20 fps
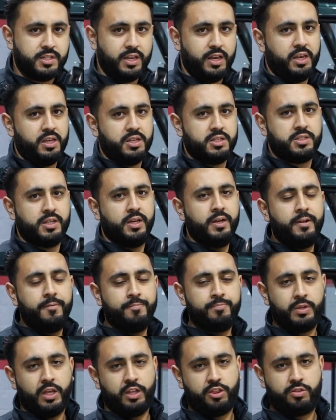is
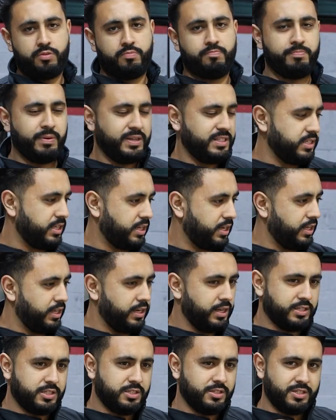basically
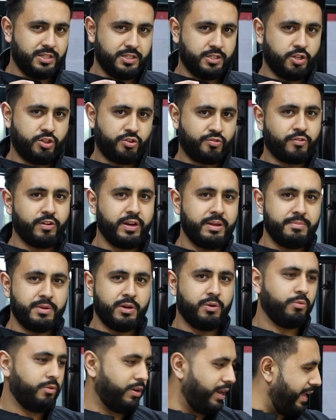in essence it's a
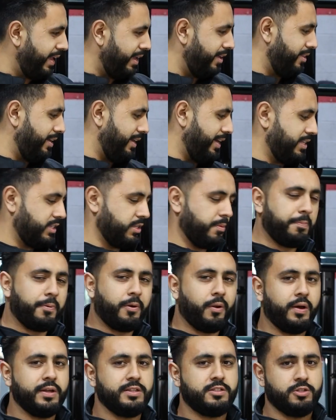3mm layer that gets
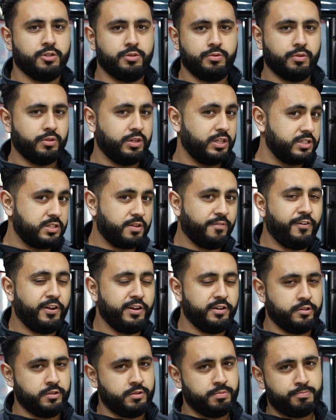applied to on these
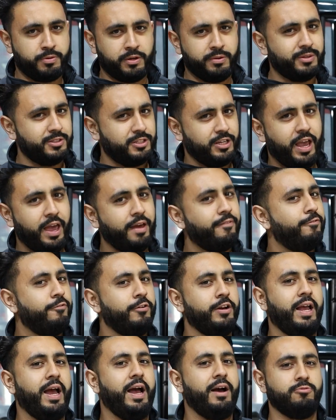Defenders pretty much
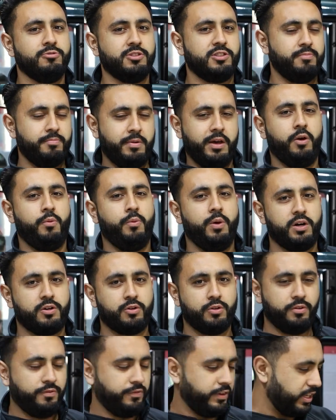every ounce of
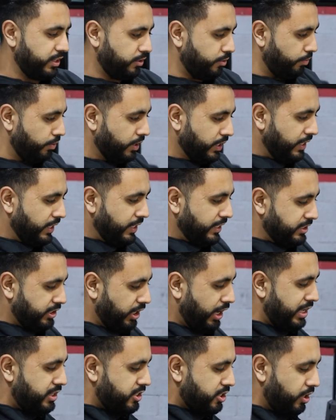metalwork on the vehicle.
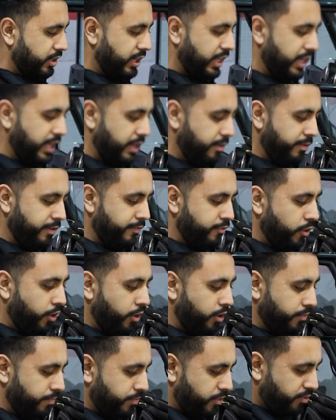So inside here we've
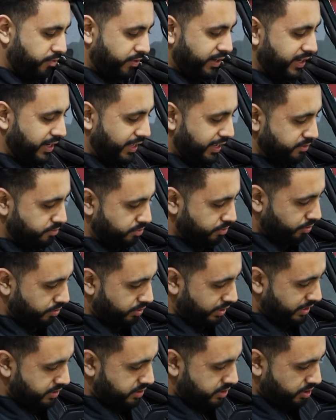got 3 layers. We've got
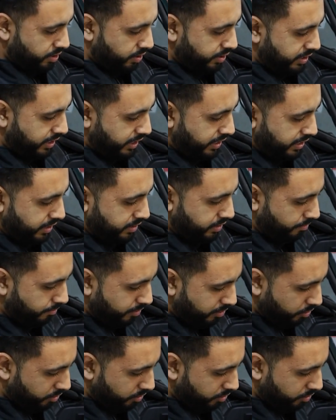inside here, then we've